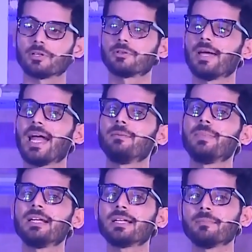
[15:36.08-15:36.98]
also, and
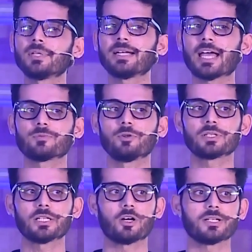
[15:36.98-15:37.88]
anytime the
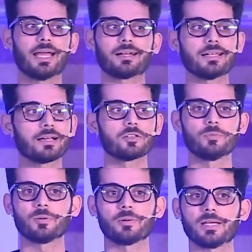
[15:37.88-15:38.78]
dashboards are not directly
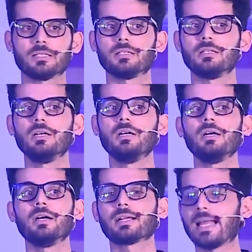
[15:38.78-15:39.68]
consumable by the
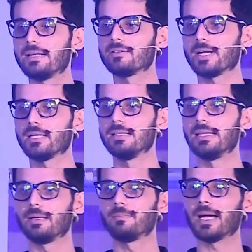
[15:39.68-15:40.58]
client side,
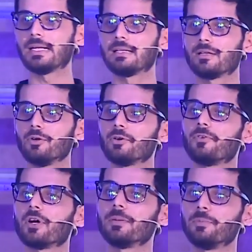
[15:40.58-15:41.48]
they might look
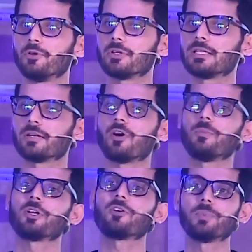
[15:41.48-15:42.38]
for reports in the
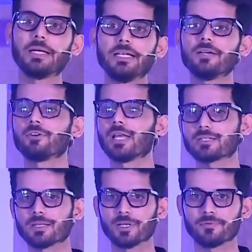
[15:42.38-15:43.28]
format of PDF or
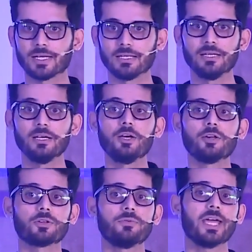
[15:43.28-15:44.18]
HTML file.
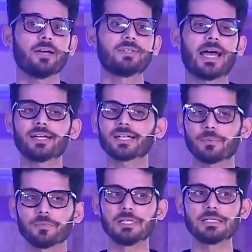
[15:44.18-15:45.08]
So we have that
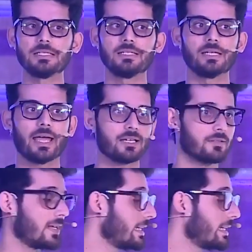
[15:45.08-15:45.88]
capability as